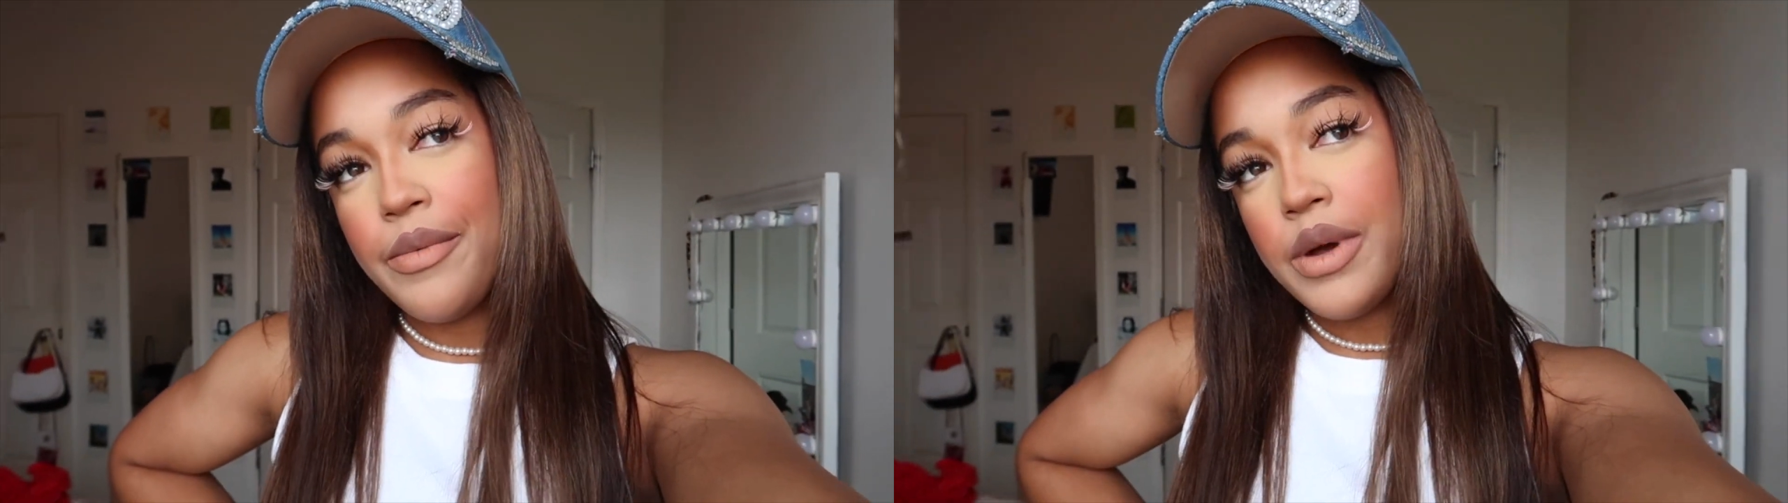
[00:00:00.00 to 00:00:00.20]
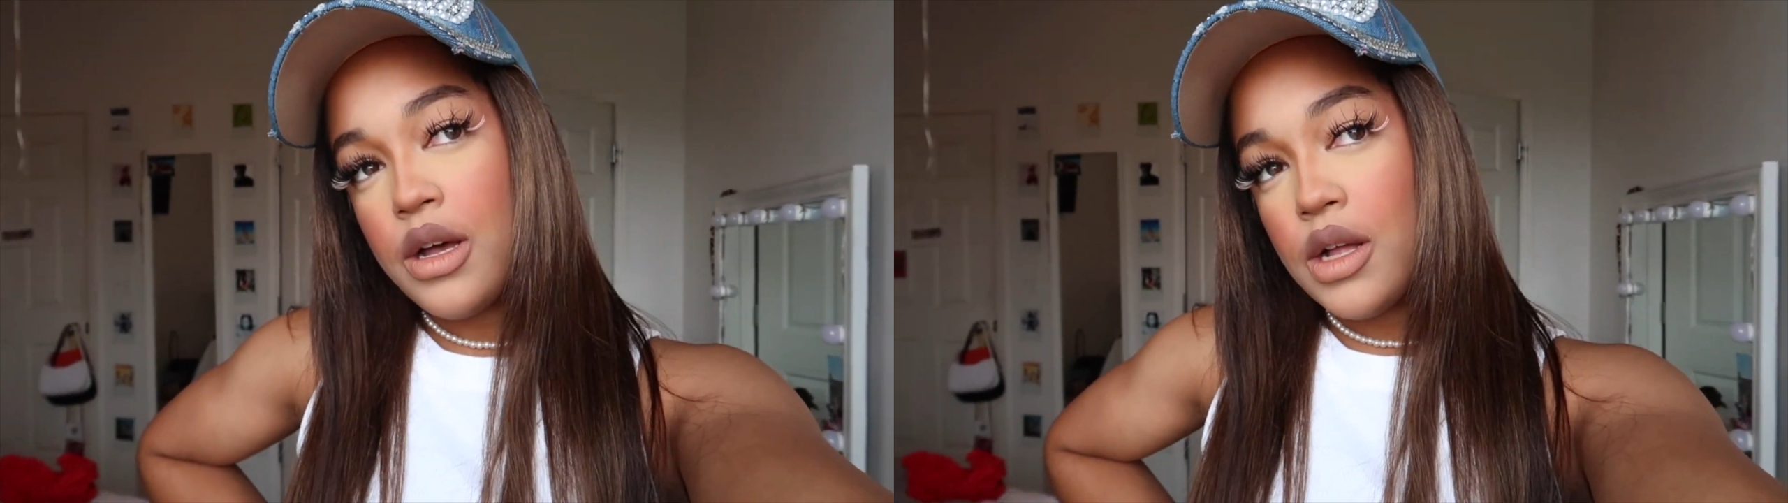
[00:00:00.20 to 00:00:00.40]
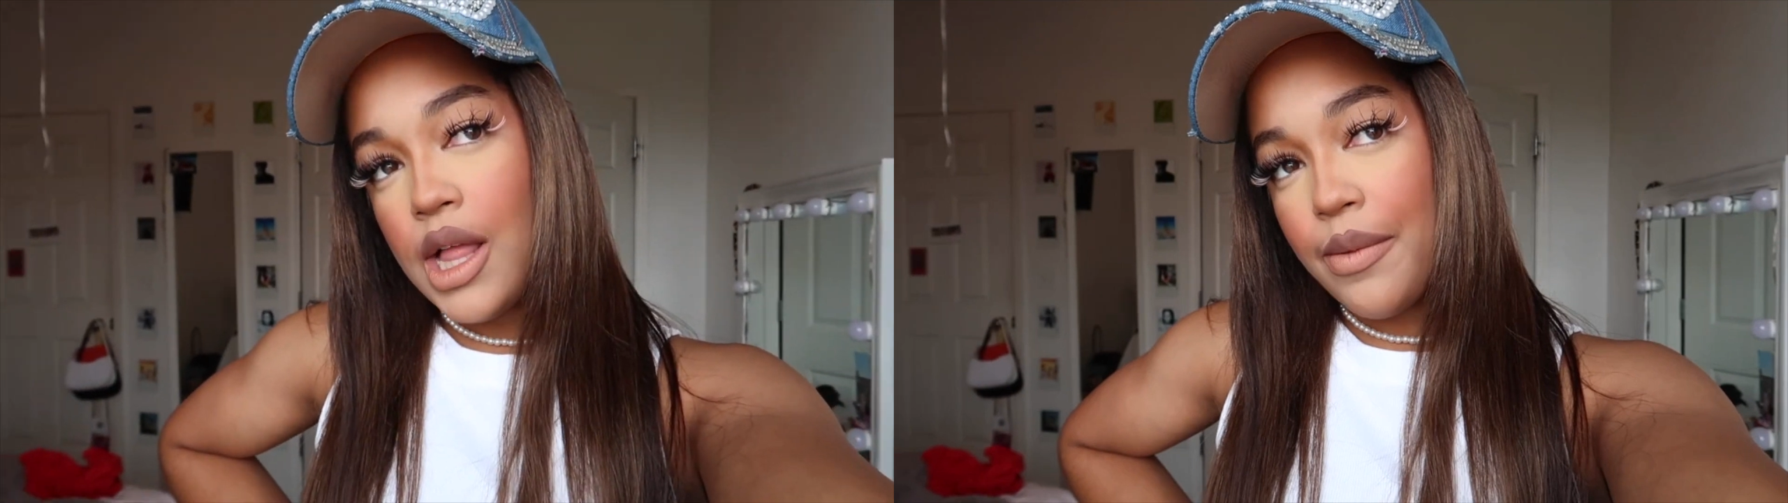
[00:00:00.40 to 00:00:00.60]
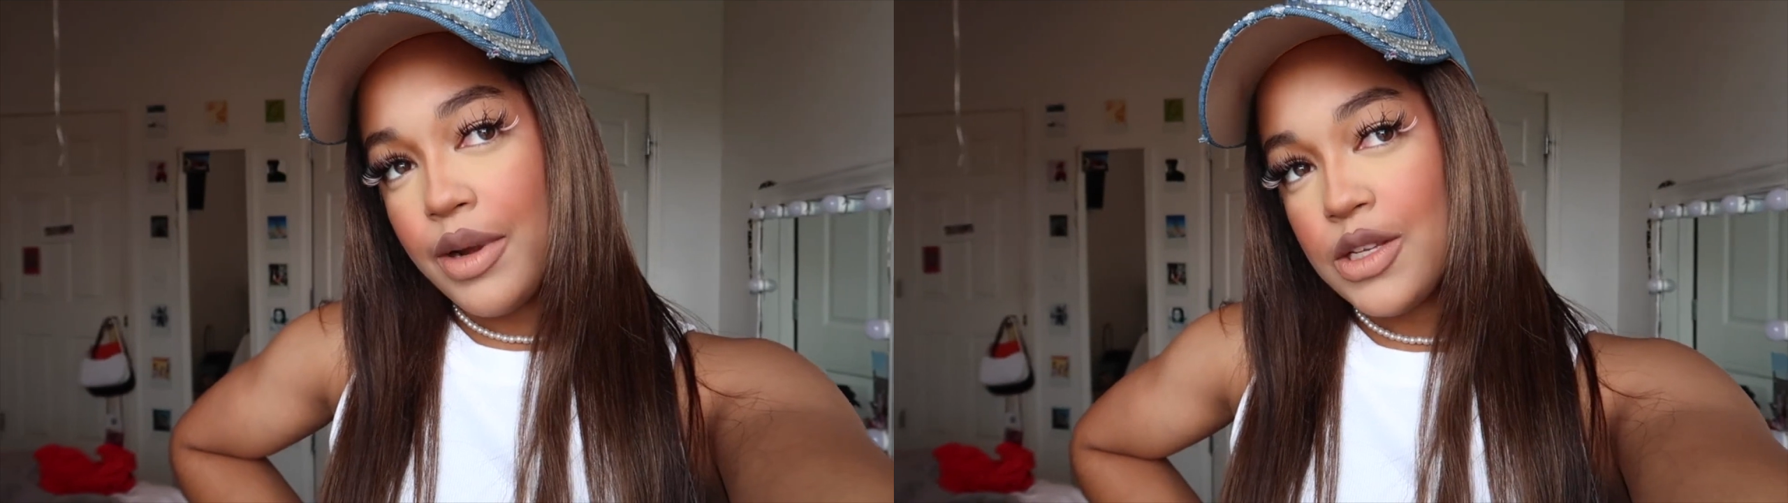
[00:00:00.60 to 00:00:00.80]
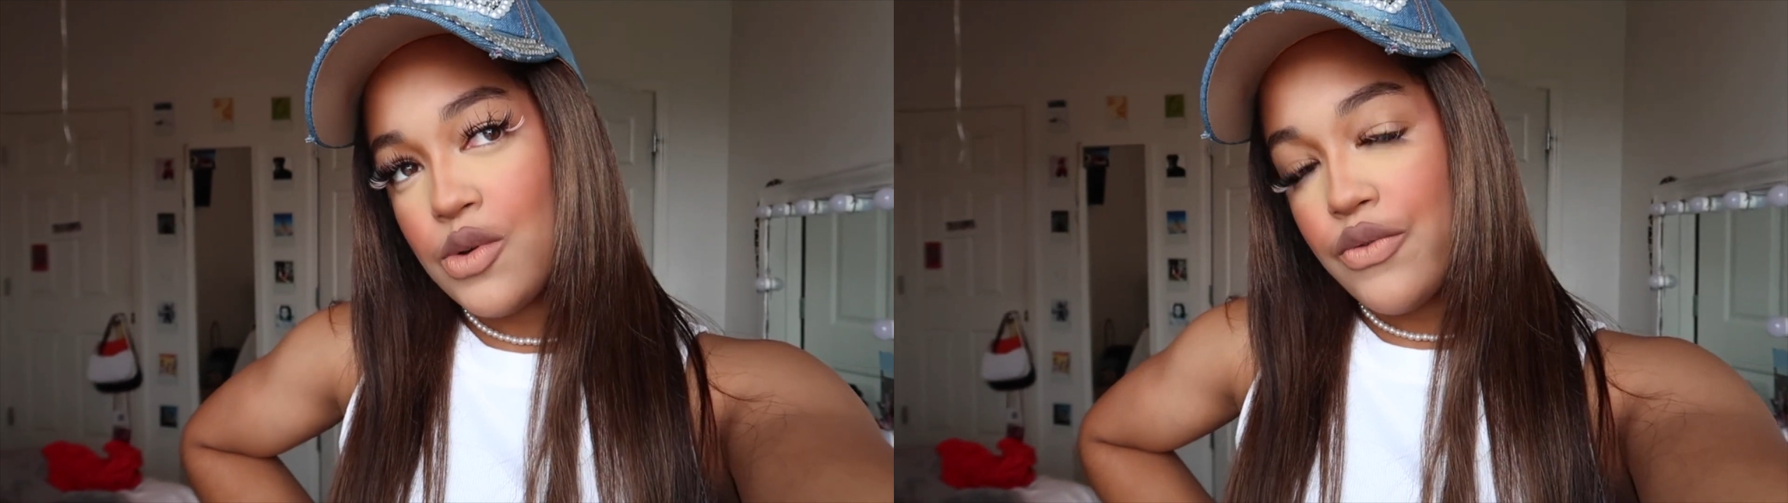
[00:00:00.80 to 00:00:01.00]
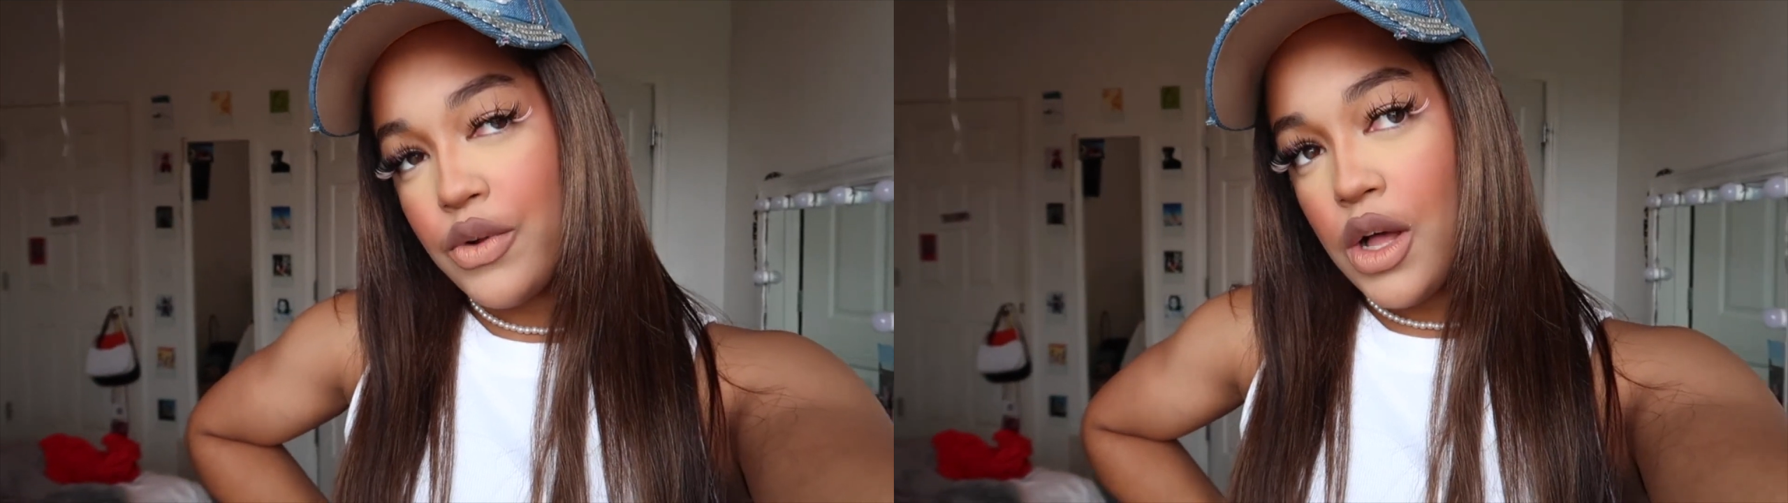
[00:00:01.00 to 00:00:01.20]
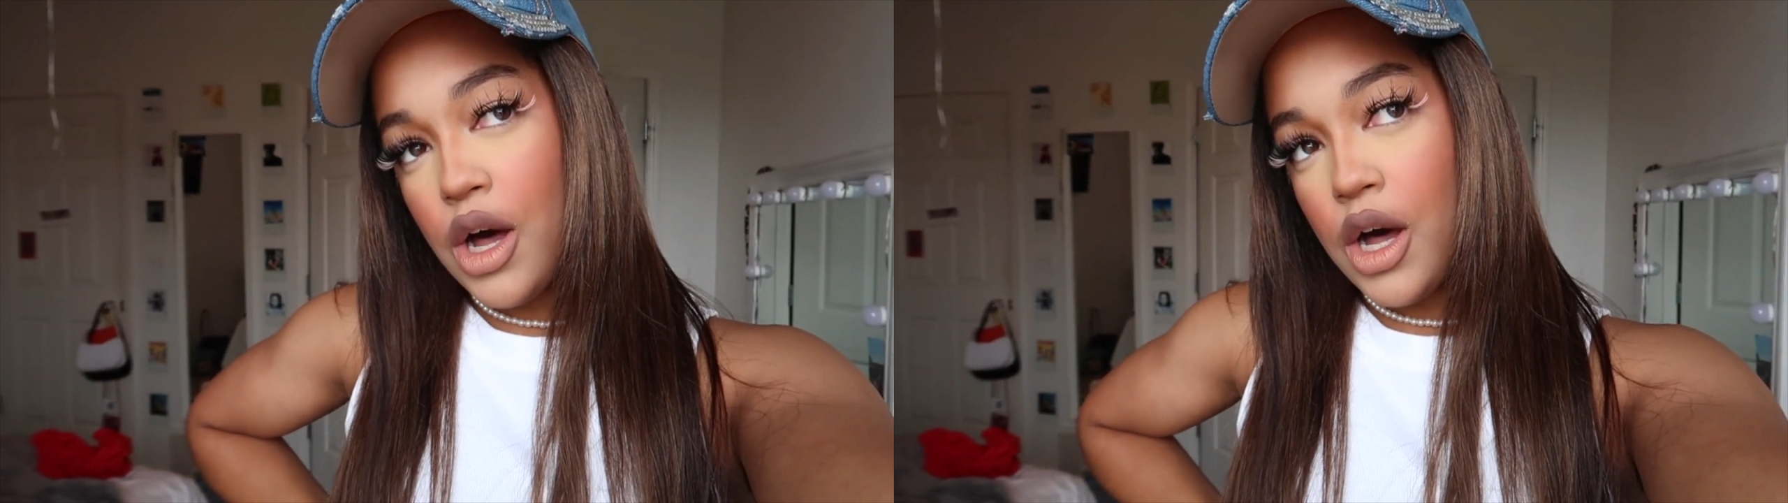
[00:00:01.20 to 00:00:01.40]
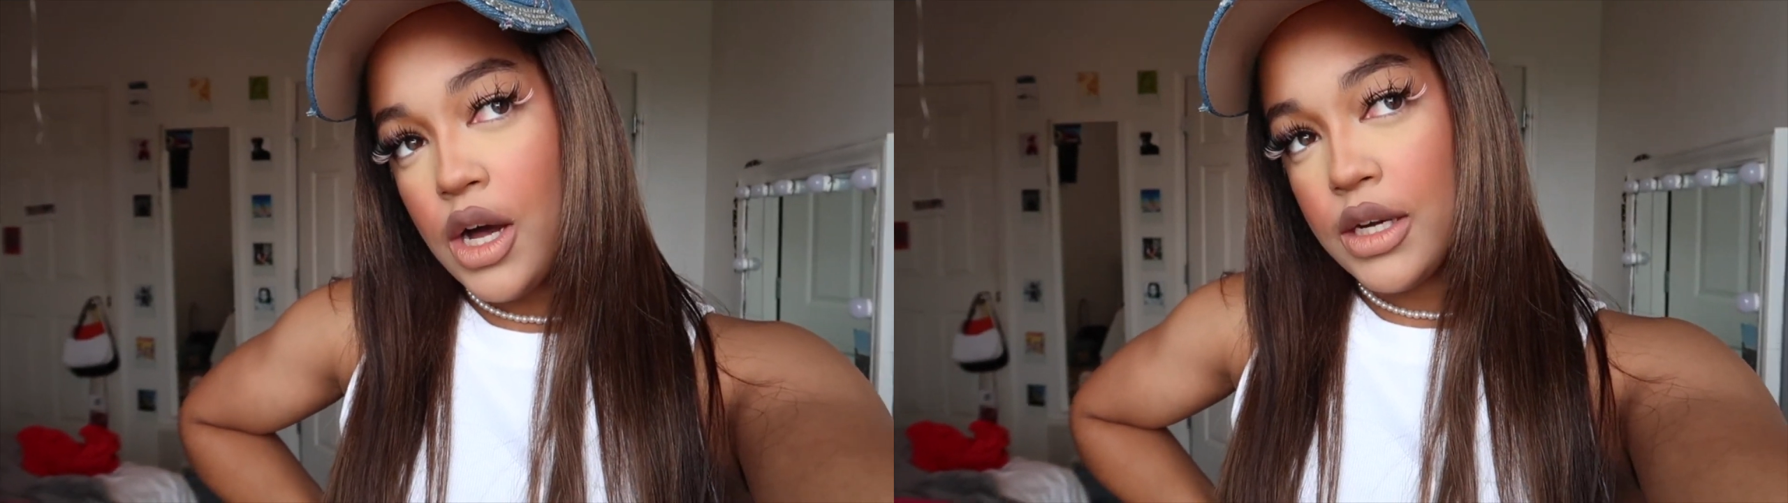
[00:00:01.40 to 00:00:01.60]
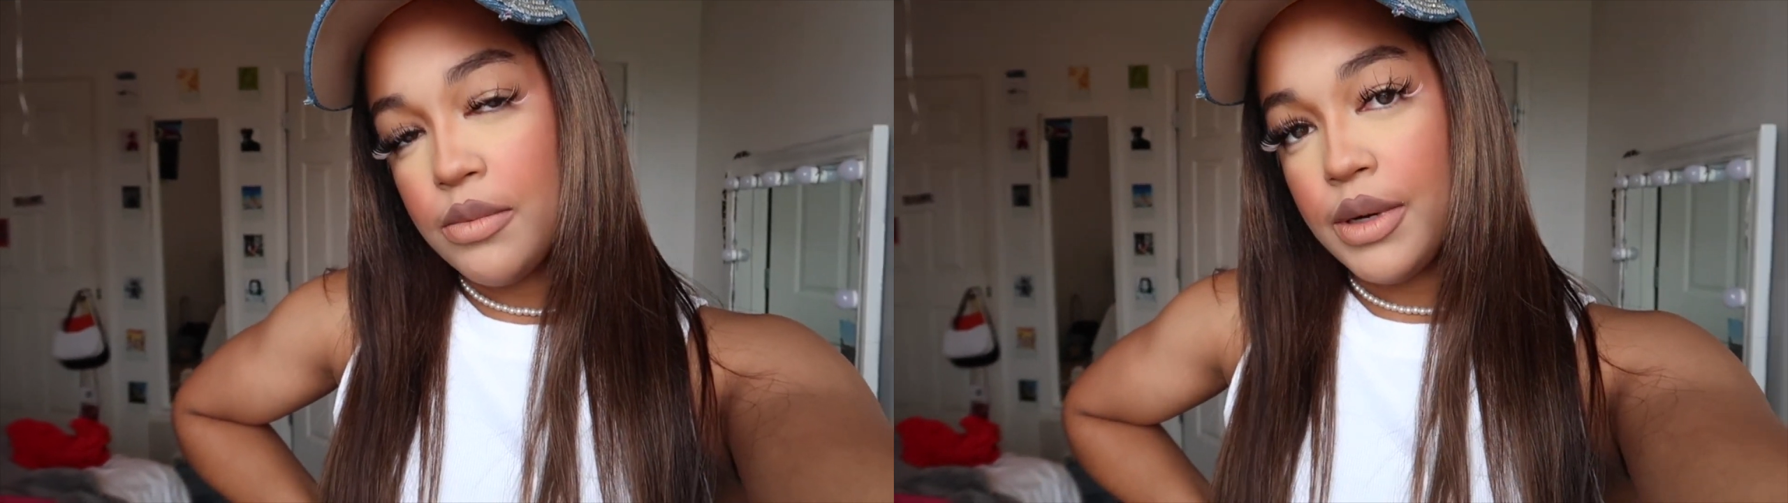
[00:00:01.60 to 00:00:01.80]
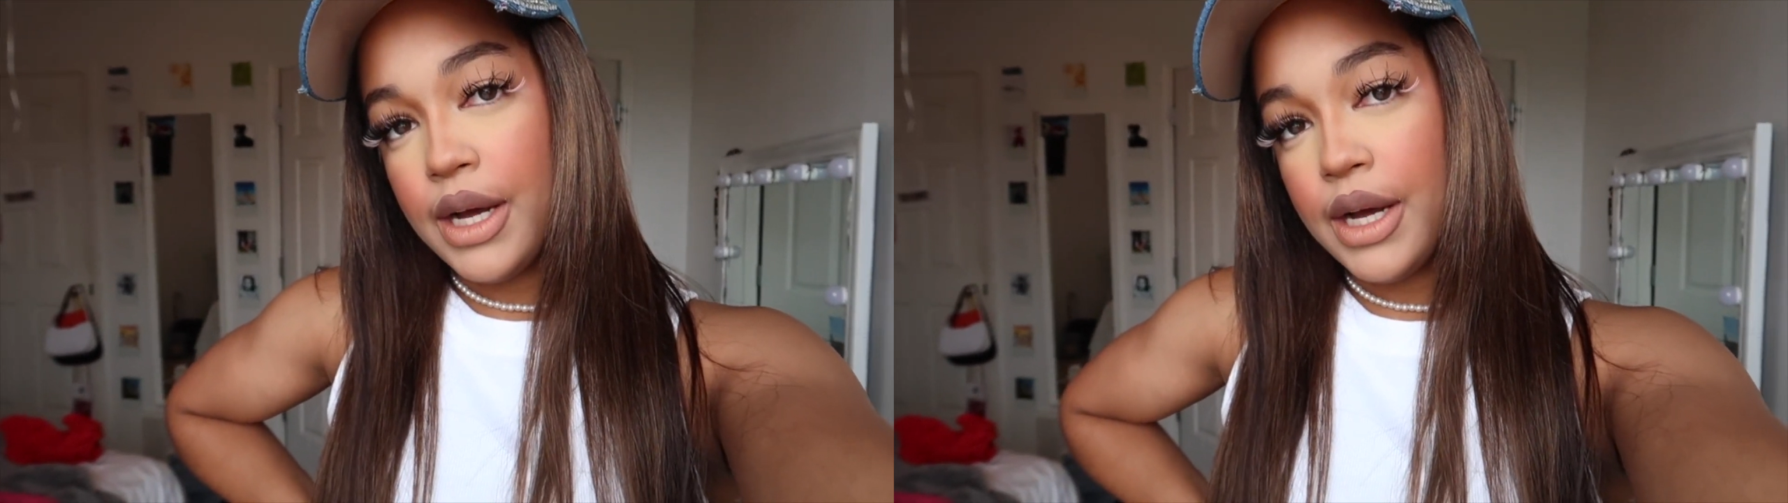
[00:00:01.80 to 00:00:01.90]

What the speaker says: well, I might as well vlog.